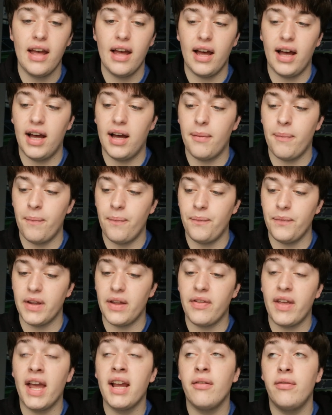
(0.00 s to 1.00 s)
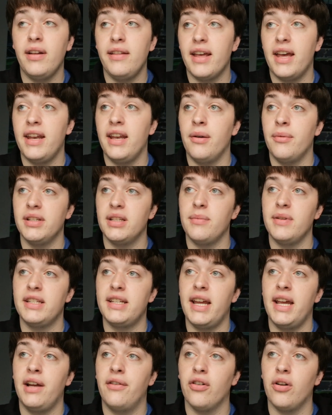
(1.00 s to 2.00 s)
Um, and thankfully, then it was a
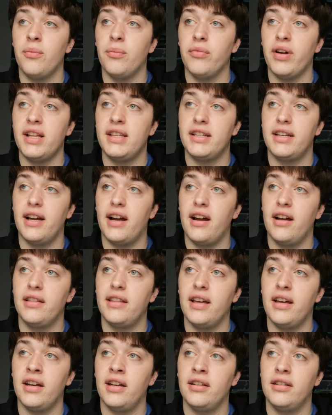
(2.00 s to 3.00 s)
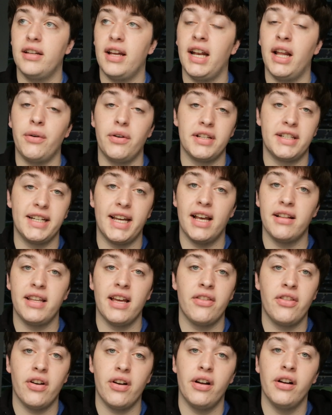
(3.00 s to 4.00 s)
mistake from Red Star that allowed us to get
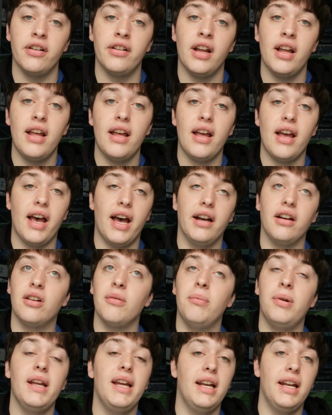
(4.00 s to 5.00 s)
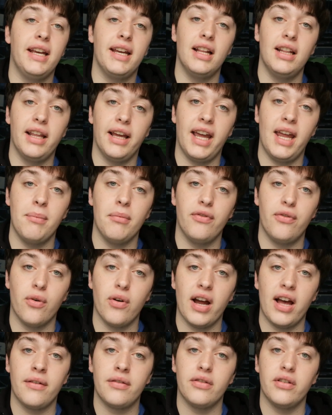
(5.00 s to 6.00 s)
that third and completely kill the game
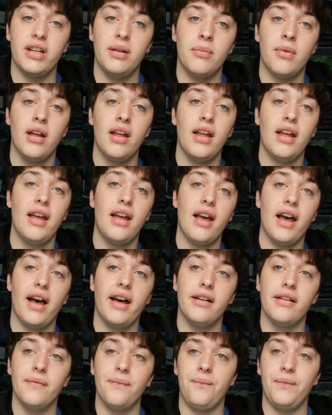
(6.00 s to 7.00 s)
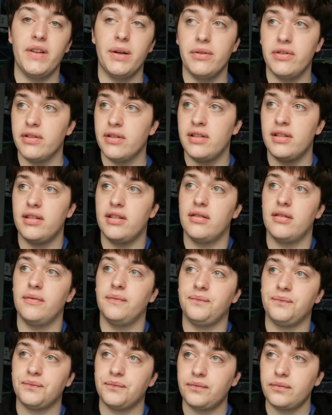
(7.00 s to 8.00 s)
before half time. And it was just
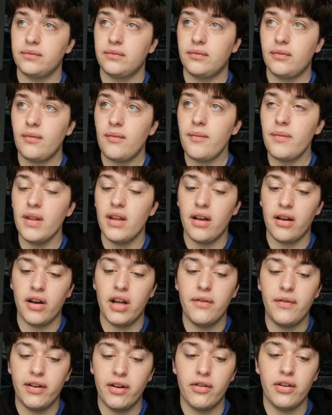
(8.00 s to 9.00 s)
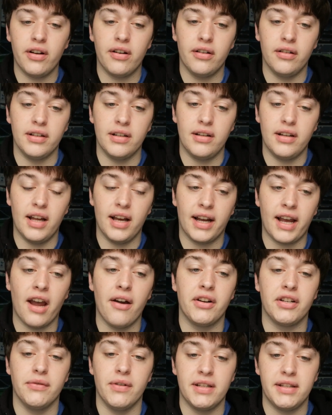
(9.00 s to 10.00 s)
kind of another uh,
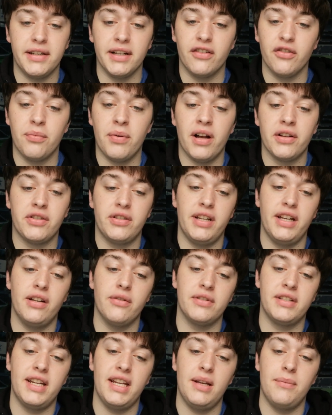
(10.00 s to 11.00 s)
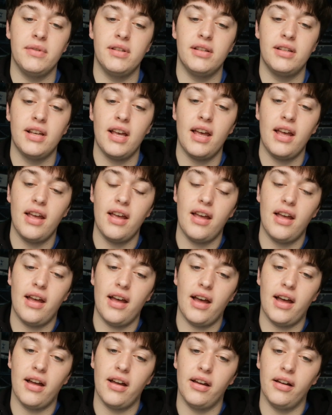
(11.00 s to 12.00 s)
characteristic of Pochettino's teams.
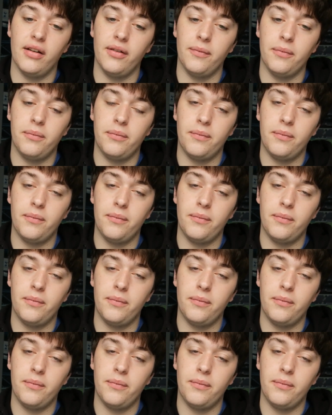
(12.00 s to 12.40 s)
Uh,